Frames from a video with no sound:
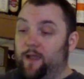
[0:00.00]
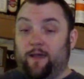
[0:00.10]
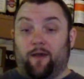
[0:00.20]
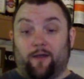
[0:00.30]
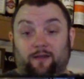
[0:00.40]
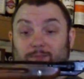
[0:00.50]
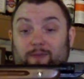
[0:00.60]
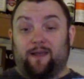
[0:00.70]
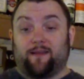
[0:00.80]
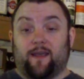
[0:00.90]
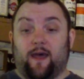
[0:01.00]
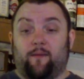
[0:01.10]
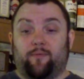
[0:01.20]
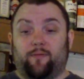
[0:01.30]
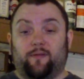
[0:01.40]
And I just picked it
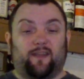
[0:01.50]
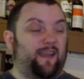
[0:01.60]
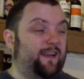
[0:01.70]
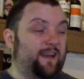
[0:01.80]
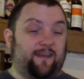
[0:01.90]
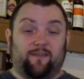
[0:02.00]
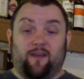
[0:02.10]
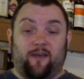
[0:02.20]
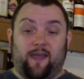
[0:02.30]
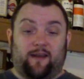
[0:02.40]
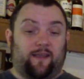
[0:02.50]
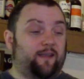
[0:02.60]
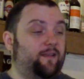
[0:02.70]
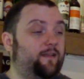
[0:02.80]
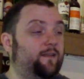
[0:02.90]
up. He didn't even know I had it.
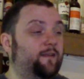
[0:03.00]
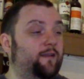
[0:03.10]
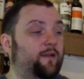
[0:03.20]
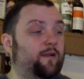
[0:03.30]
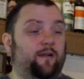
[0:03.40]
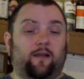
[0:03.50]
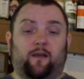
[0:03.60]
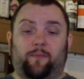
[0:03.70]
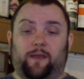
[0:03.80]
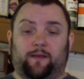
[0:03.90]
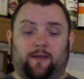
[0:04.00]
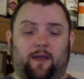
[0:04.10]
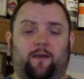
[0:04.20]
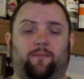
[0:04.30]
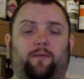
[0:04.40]
I picked it
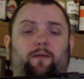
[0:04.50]
up,